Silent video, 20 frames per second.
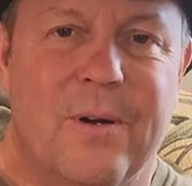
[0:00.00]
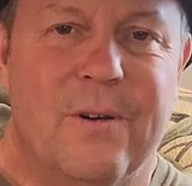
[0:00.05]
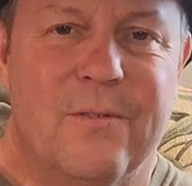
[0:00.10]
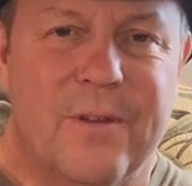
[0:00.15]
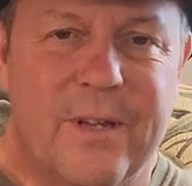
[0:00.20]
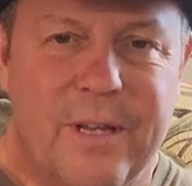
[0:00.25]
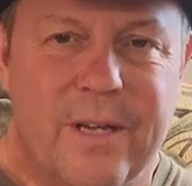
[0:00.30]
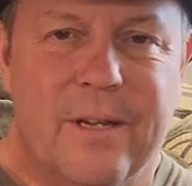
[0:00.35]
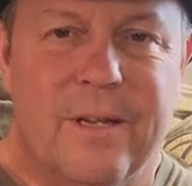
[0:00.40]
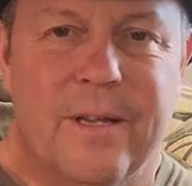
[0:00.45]

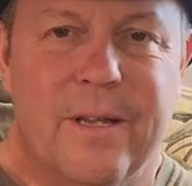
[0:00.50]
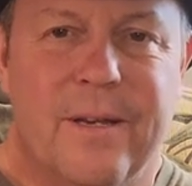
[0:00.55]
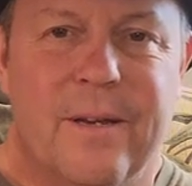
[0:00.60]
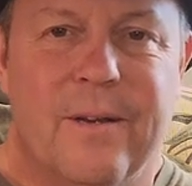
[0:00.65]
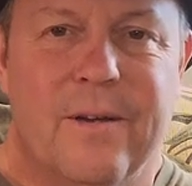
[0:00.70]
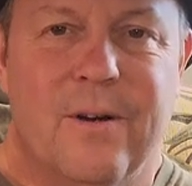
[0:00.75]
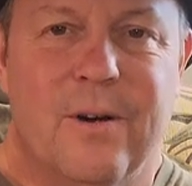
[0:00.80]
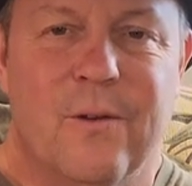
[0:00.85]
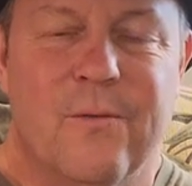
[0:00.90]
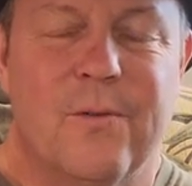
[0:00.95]
of
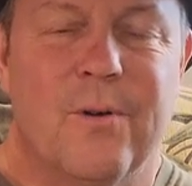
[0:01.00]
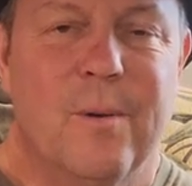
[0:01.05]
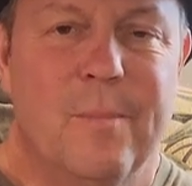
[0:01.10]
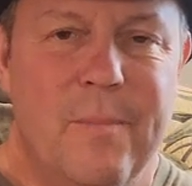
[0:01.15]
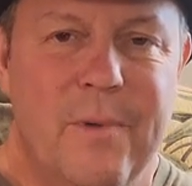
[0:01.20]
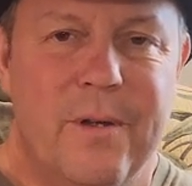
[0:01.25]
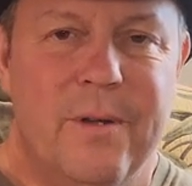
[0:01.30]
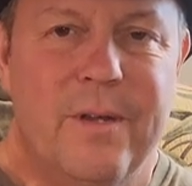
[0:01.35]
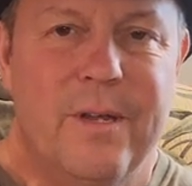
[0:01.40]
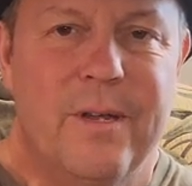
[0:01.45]
killing over a
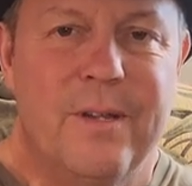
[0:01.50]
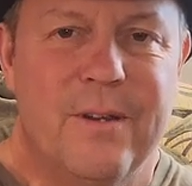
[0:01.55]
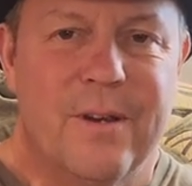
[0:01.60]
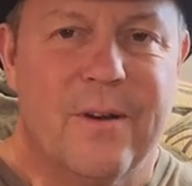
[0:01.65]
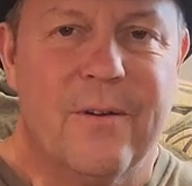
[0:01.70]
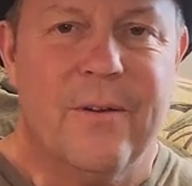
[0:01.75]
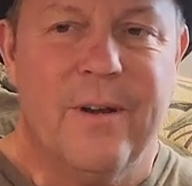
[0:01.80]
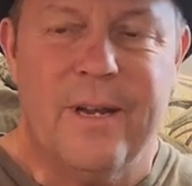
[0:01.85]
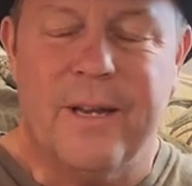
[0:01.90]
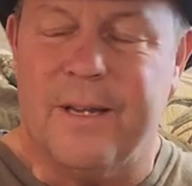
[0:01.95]
million
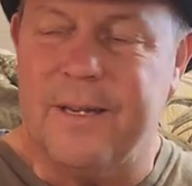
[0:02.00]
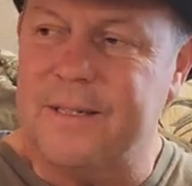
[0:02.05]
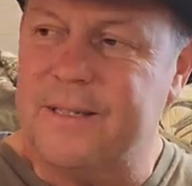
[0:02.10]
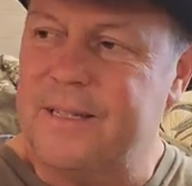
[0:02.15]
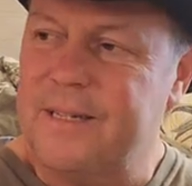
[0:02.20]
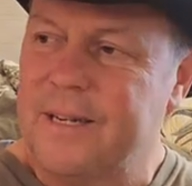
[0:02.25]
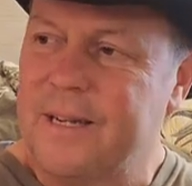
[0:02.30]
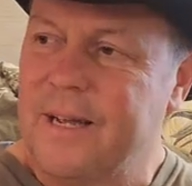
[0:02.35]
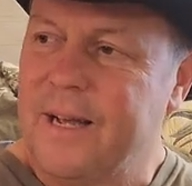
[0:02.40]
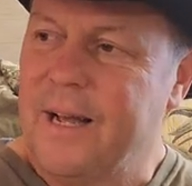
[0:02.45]

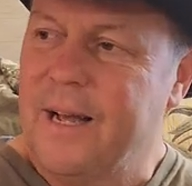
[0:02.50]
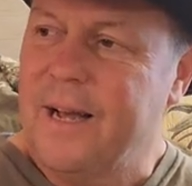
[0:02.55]
Ukrainians.